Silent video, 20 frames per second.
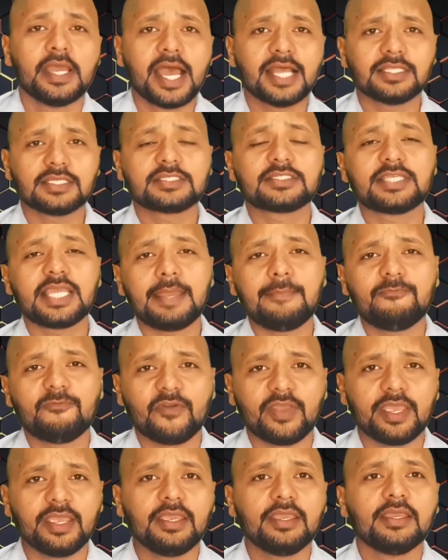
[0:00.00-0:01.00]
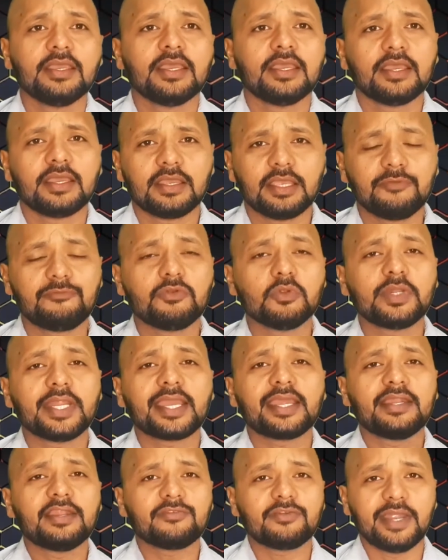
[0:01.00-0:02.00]
The same way, if you
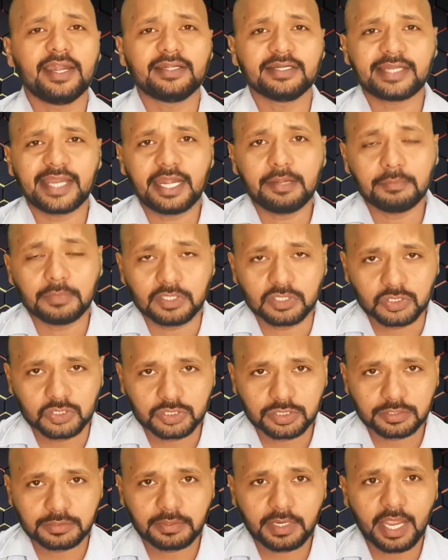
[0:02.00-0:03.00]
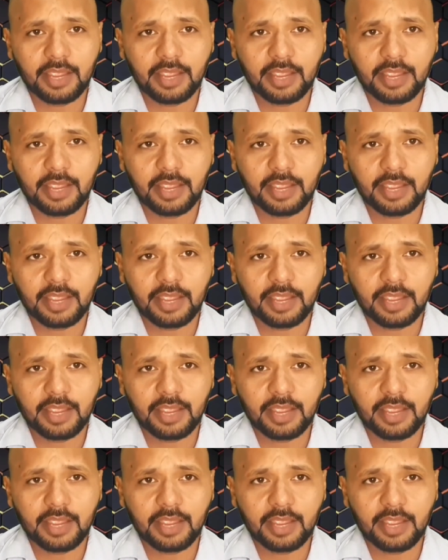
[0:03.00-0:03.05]
take into entertainment,